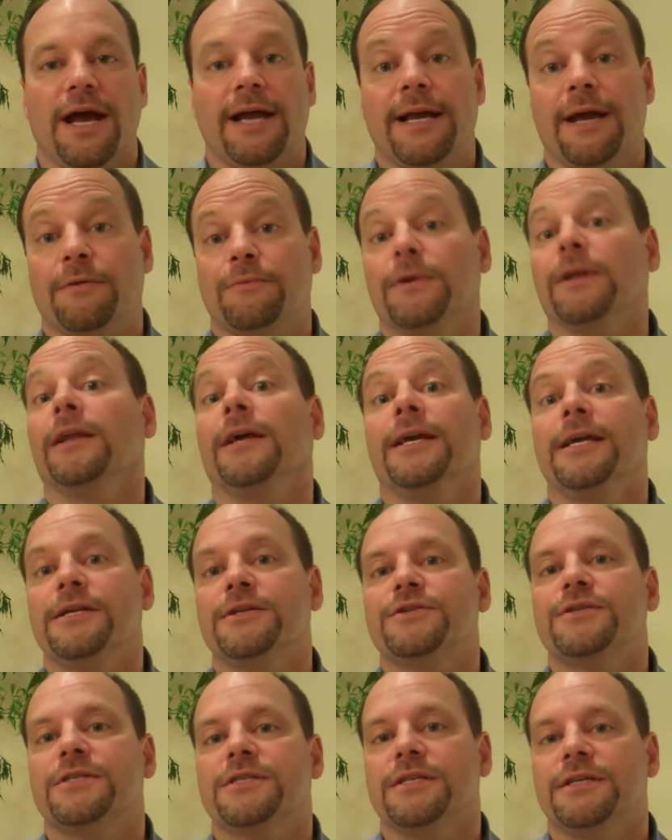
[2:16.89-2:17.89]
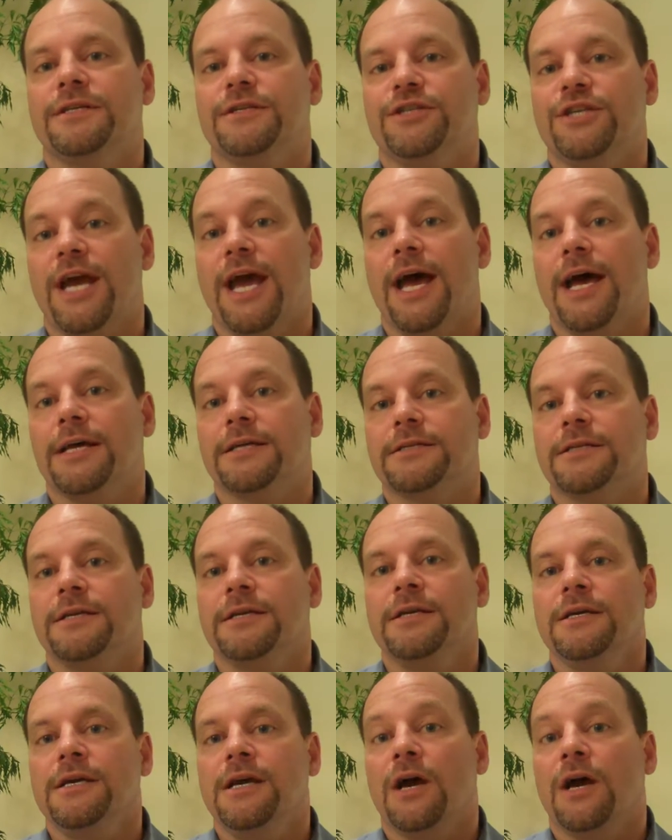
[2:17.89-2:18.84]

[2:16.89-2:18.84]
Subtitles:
I got really interested, jazzed